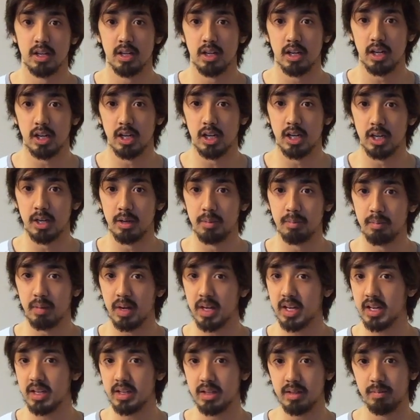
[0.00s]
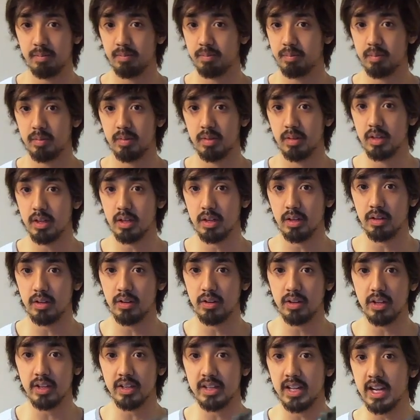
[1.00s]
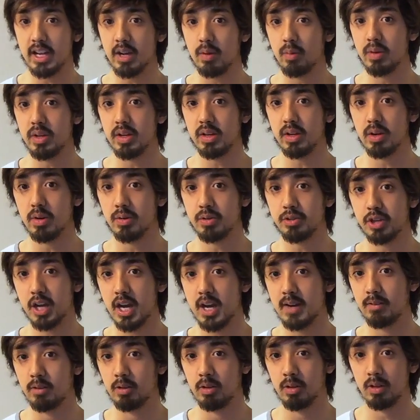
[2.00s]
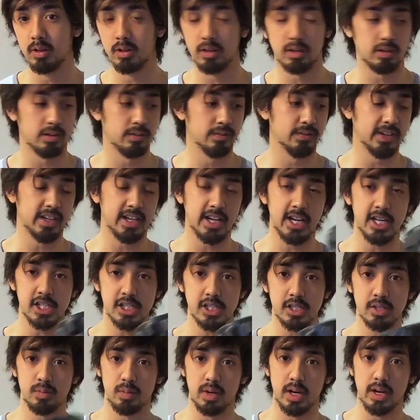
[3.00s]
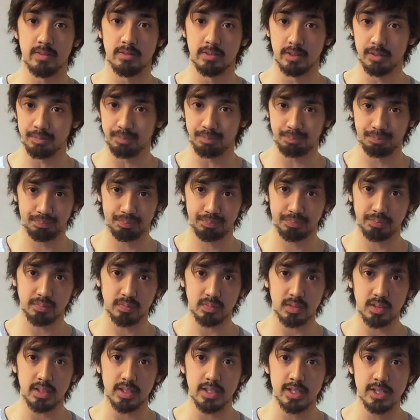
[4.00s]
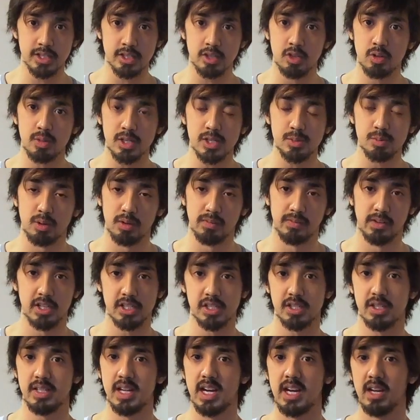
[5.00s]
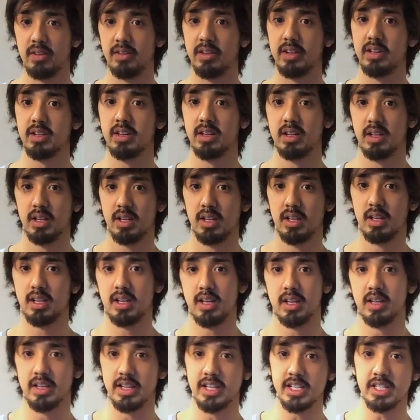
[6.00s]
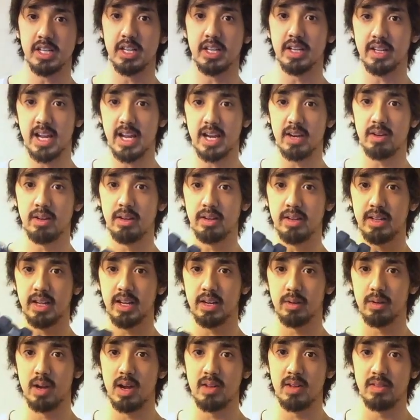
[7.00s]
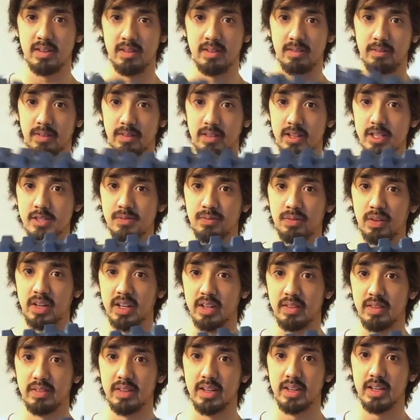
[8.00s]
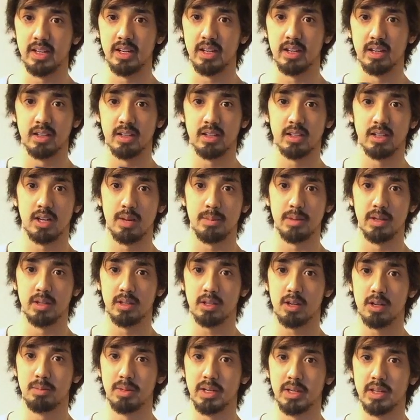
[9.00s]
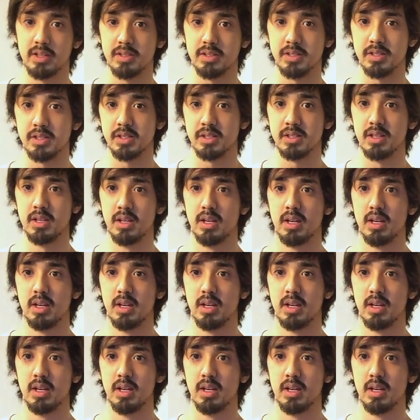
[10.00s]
I can, you know, you can take it when you go travel or on vacation, whatever. It's so much more versatile and easy to take around than this frickin' thing here. I mean, look how big this is.